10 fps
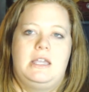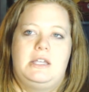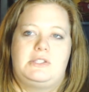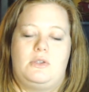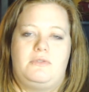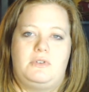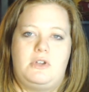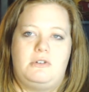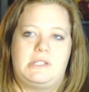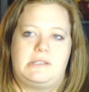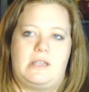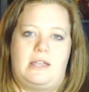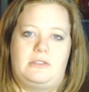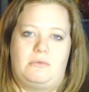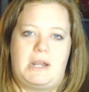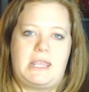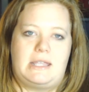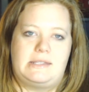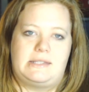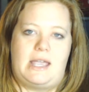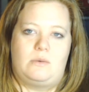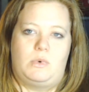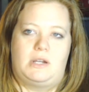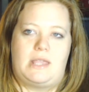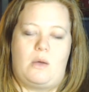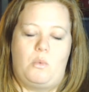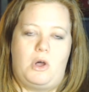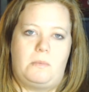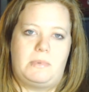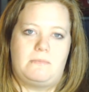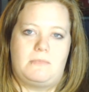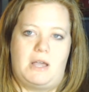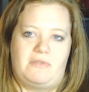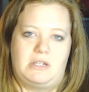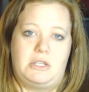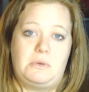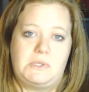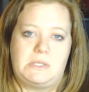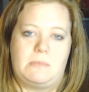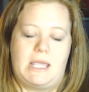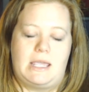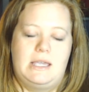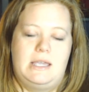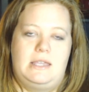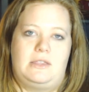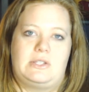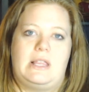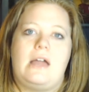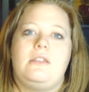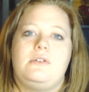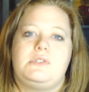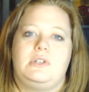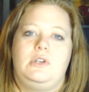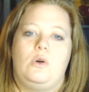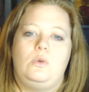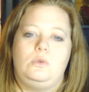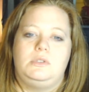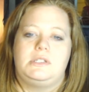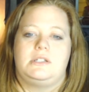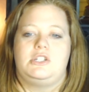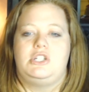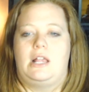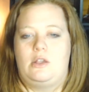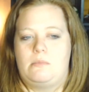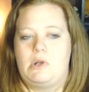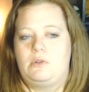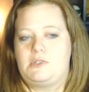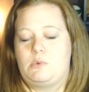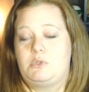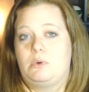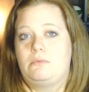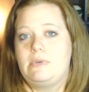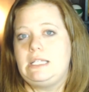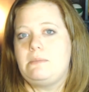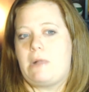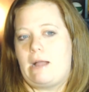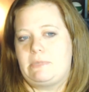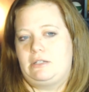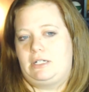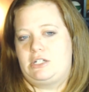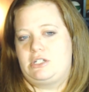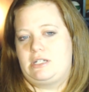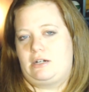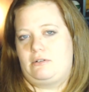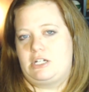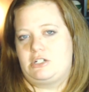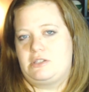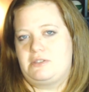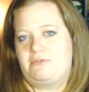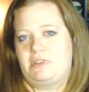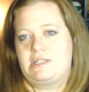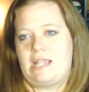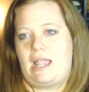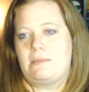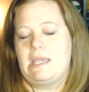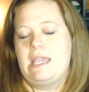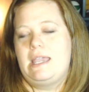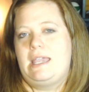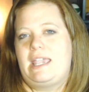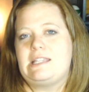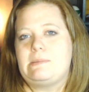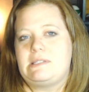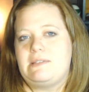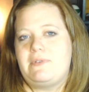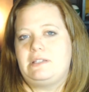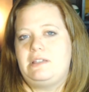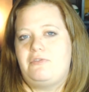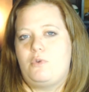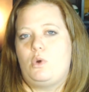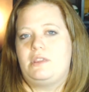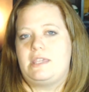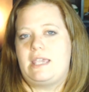So if you notice on the right-hand side where that wall oven used to be, there's a lot of those gold Jell-O molds, which were really popular kitchen decorations for the time and specifically for the